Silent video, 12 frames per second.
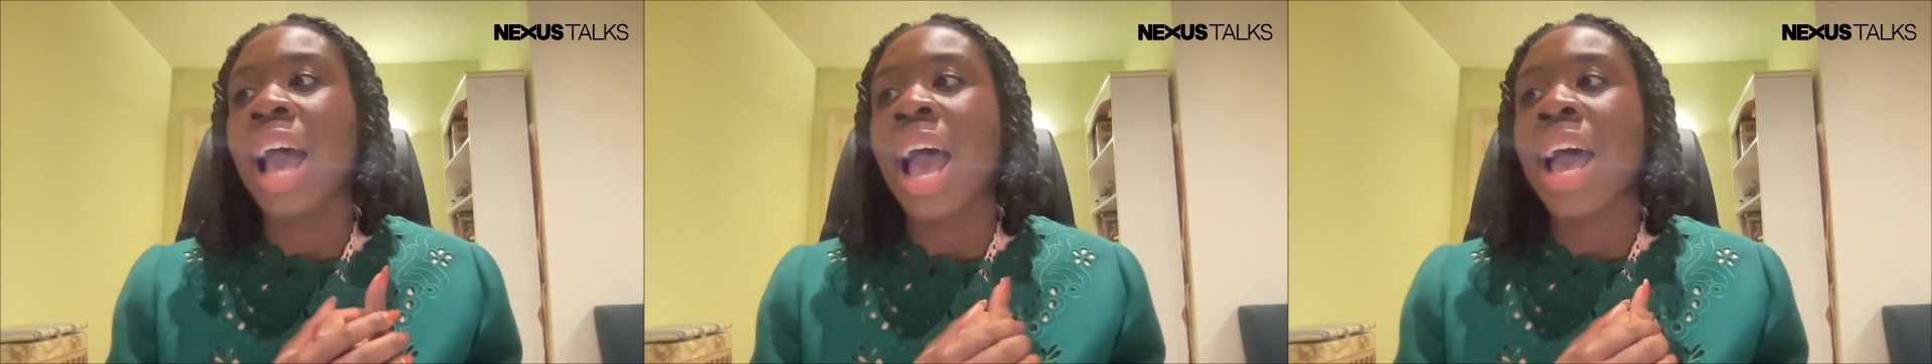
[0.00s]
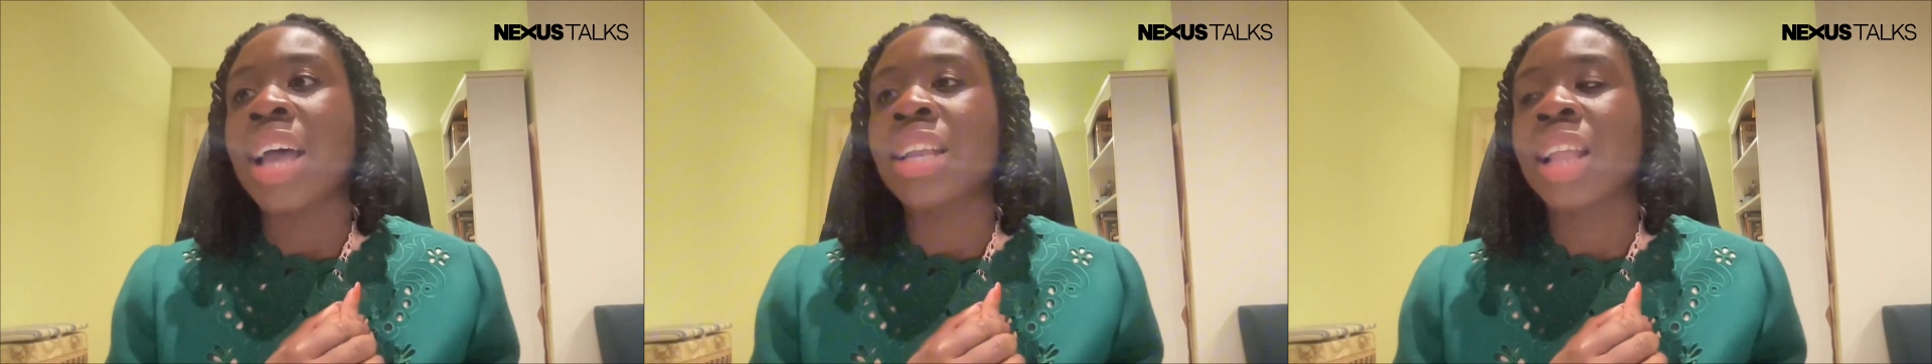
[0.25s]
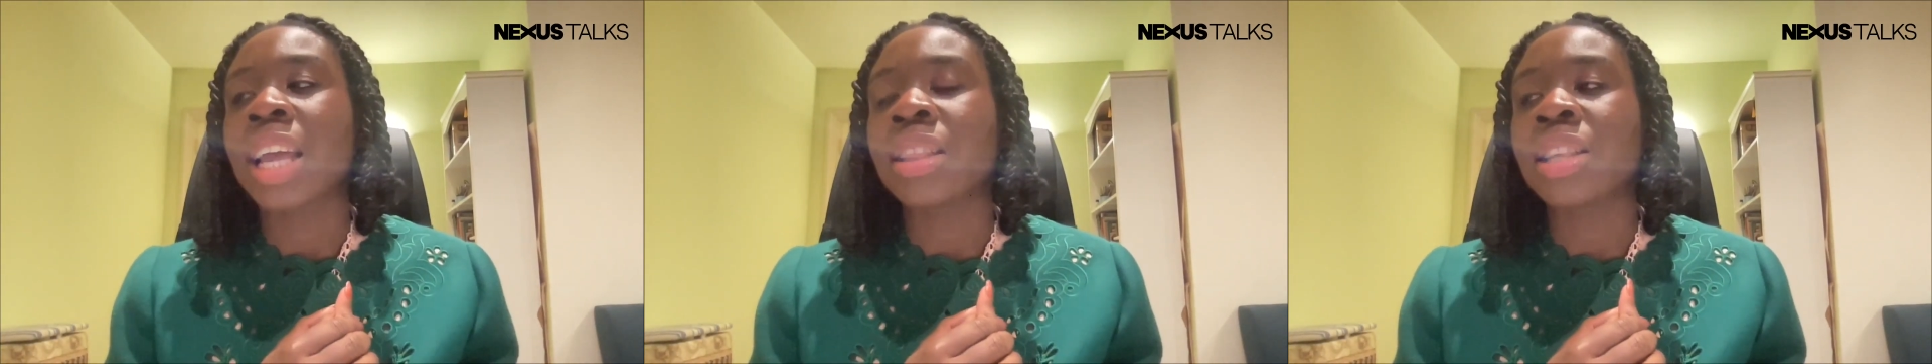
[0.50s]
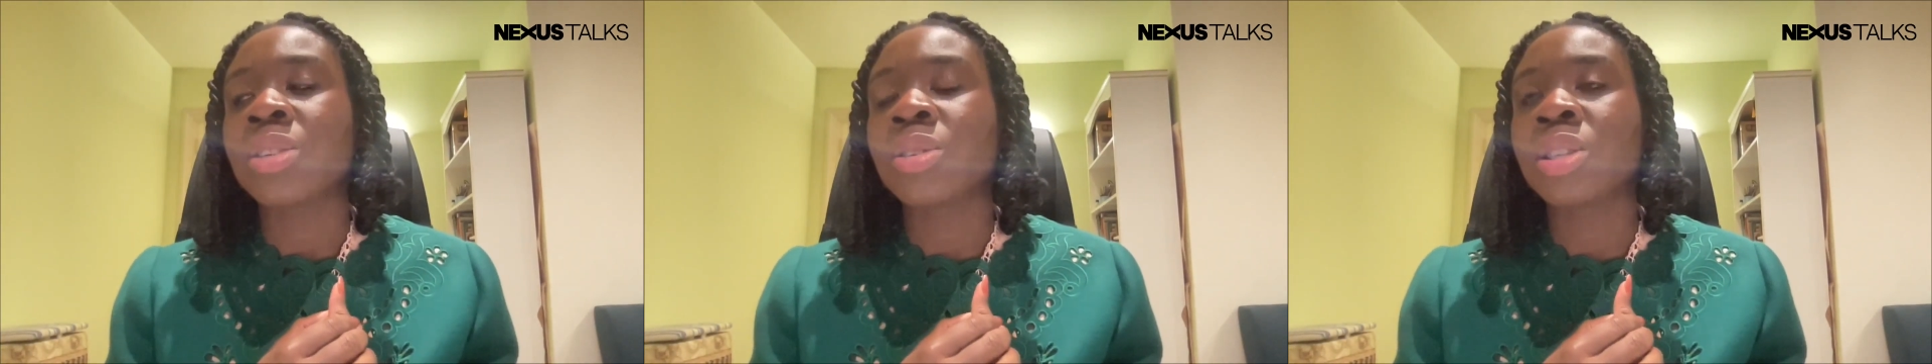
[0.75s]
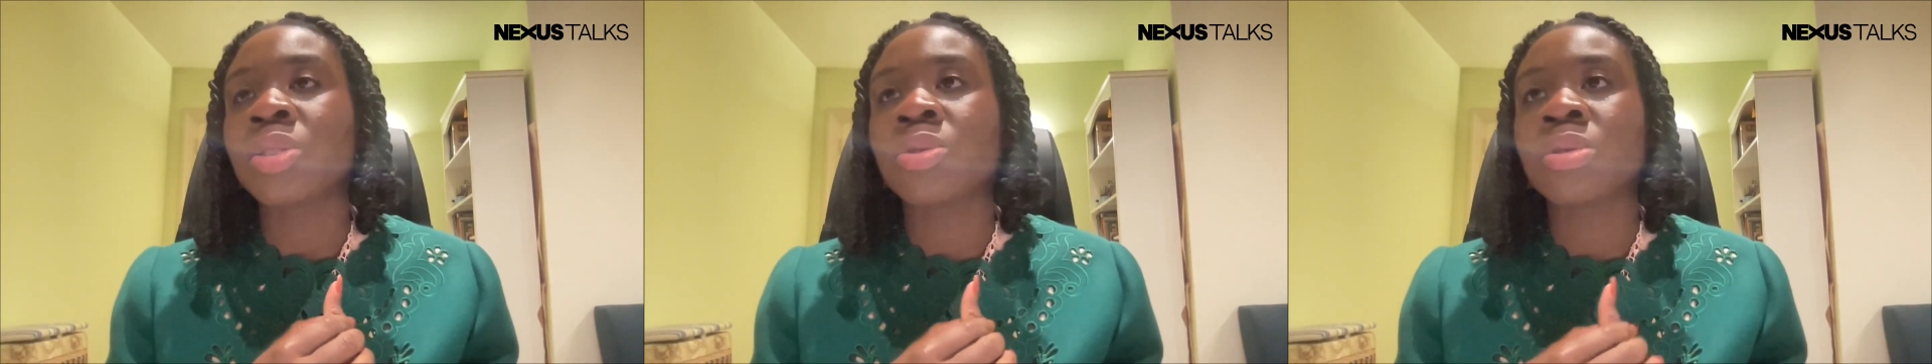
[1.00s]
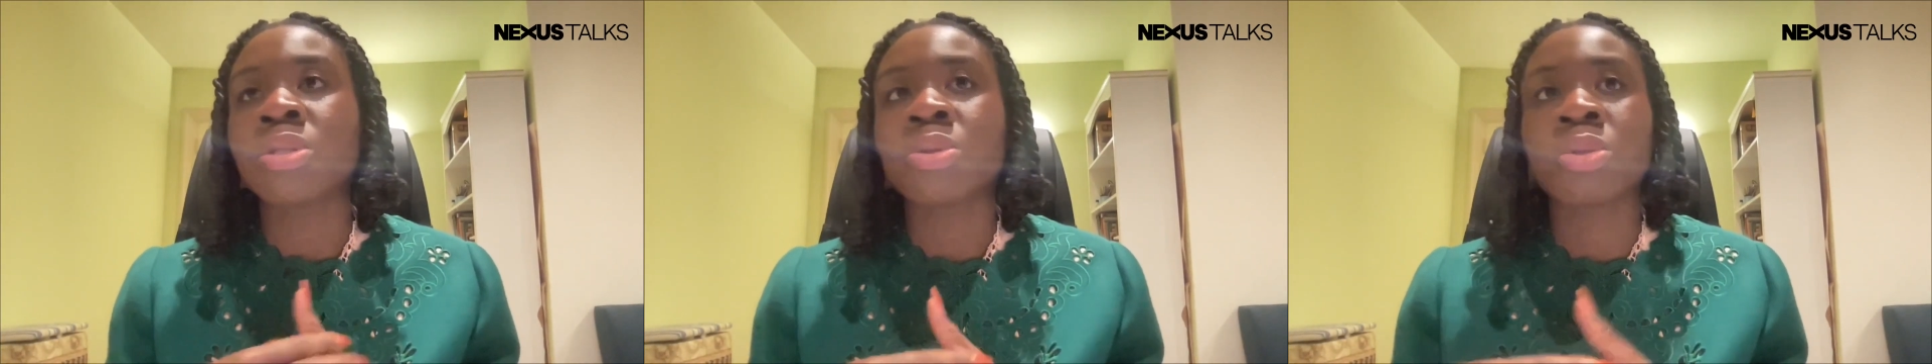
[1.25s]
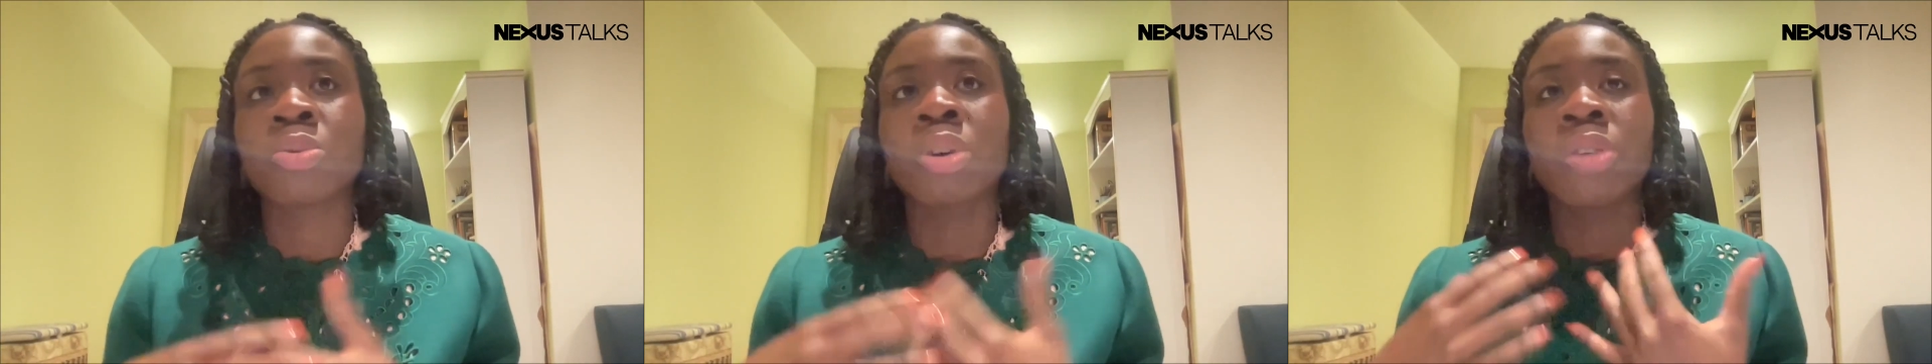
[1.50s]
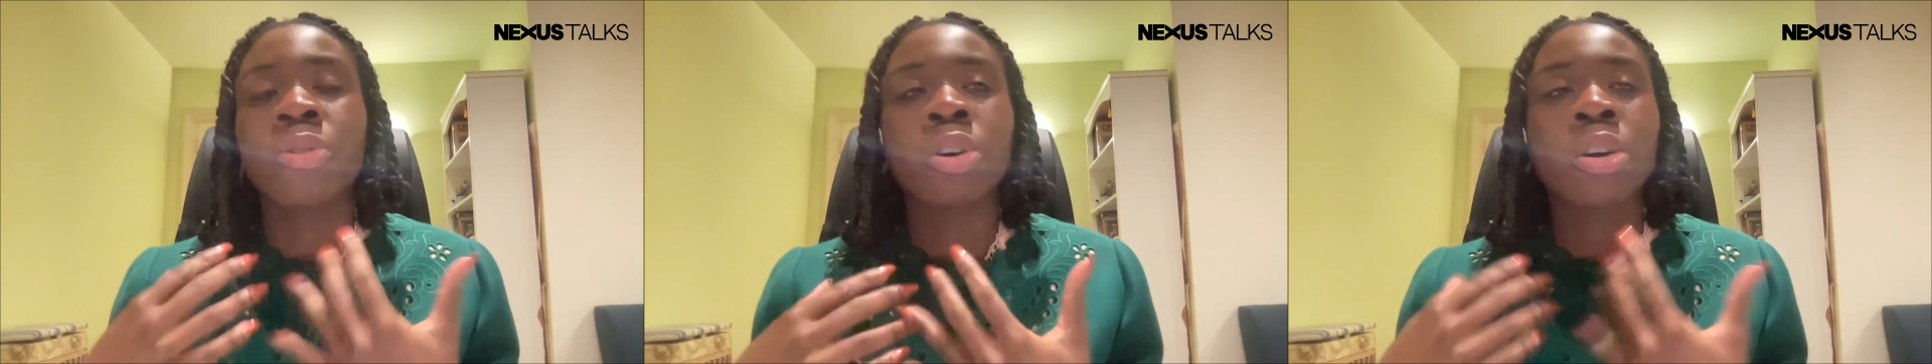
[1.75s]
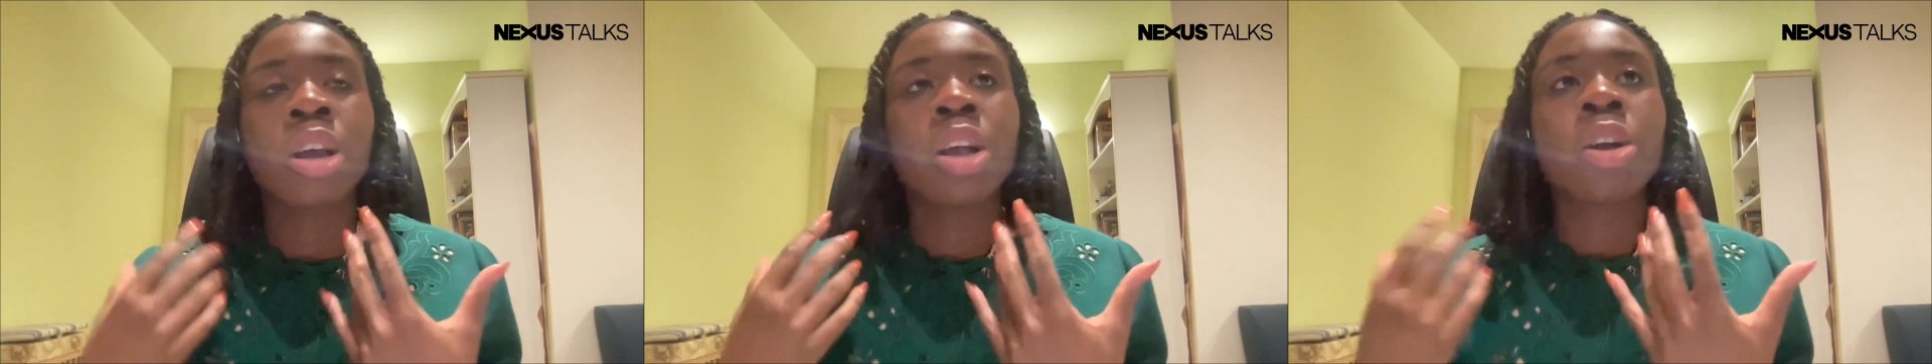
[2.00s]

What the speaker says: and like this was one of her